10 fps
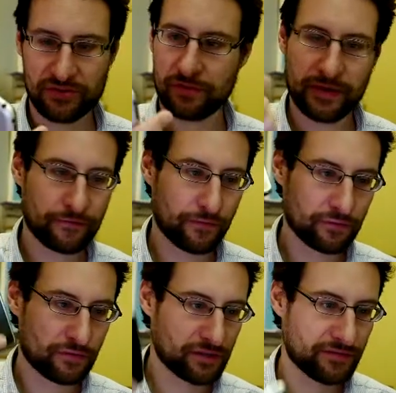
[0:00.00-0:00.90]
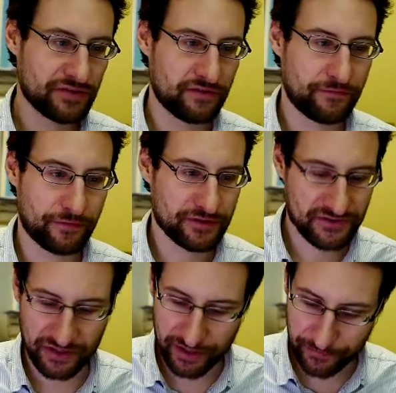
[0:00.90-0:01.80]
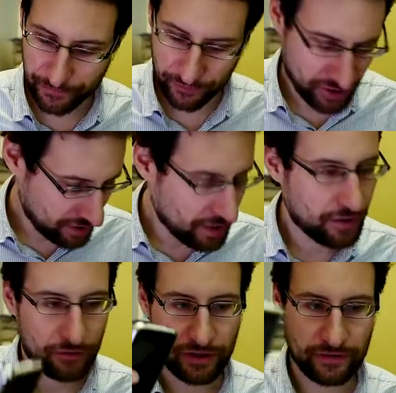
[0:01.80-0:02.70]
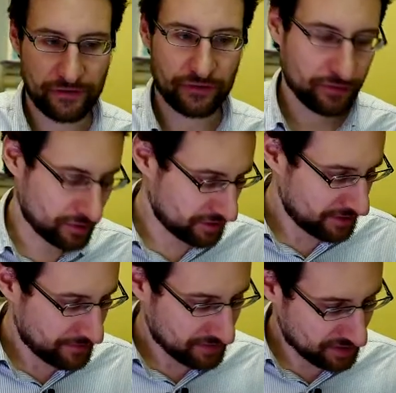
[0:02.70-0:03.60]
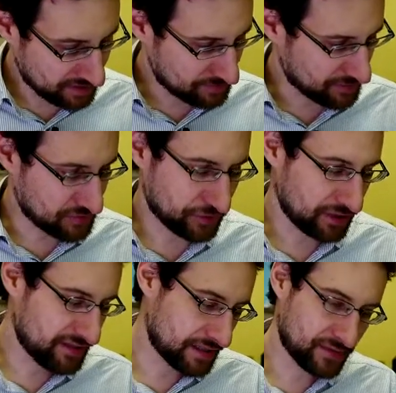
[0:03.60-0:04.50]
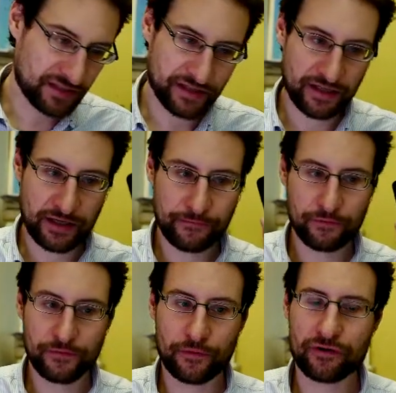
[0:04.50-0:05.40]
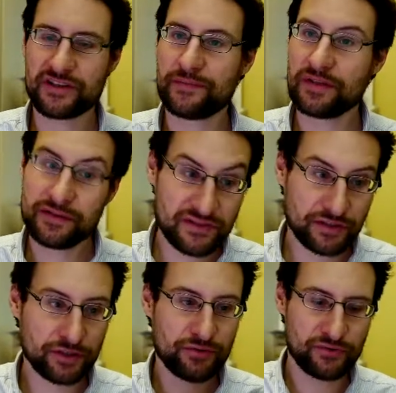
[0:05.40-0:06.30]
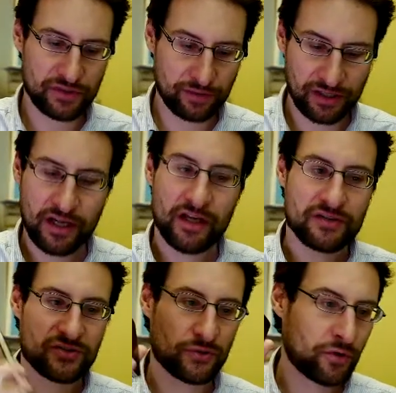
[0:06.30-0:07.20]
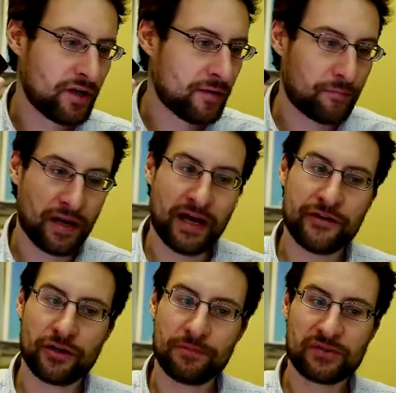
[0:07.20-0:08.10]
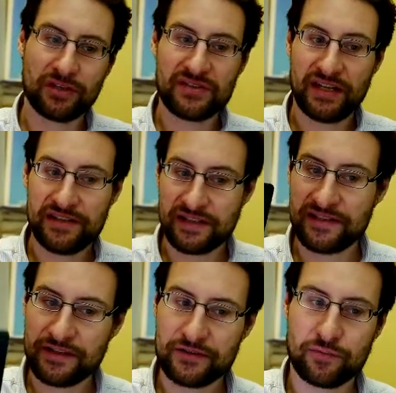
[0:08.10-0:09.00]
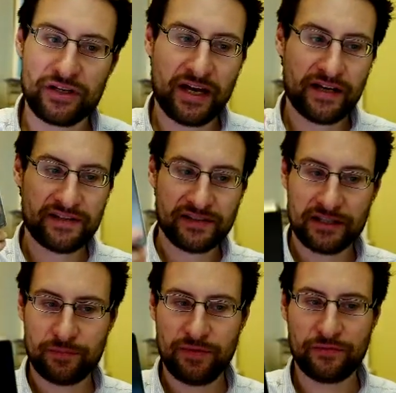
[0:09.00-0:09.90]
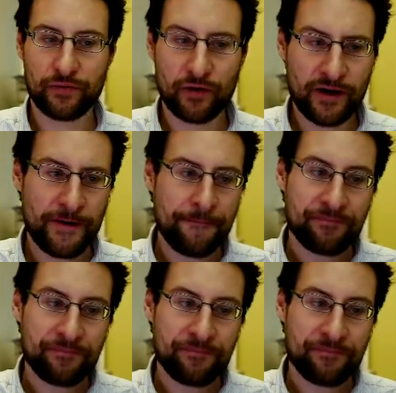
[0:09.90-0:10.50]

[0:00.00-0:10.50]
still make phone calls with a first-gen iPhone or give it to your kids, but certainly something like an iPhone 4 or something still usable. So planned obsolescence, and that is what I said before,